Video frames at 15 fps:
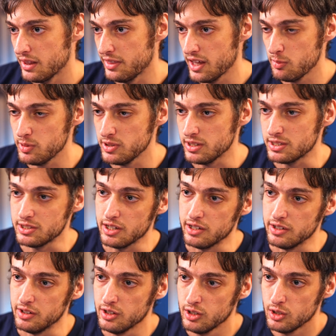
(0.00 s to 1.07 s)
That being
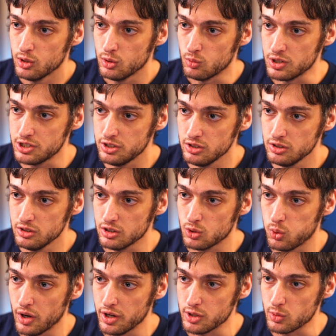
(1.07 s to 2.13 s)
said, we're still
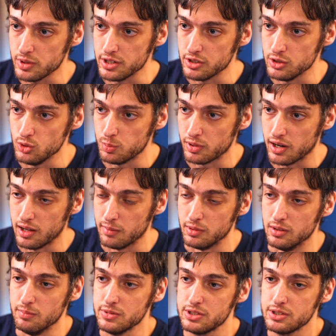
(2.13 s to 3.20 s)
acquiring new
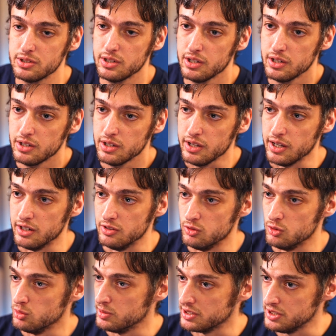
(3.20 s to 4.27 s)
problems, and we
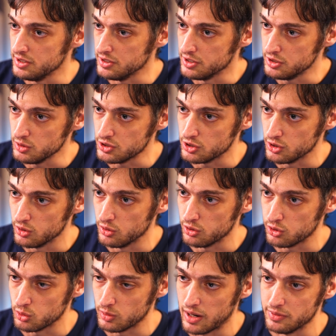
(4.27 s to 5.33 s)
will continue to do so
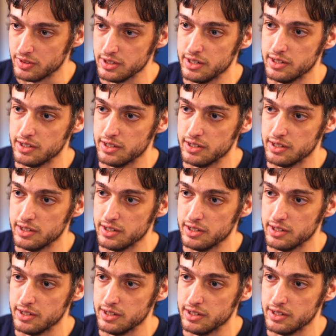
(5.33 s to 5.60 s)
throughout the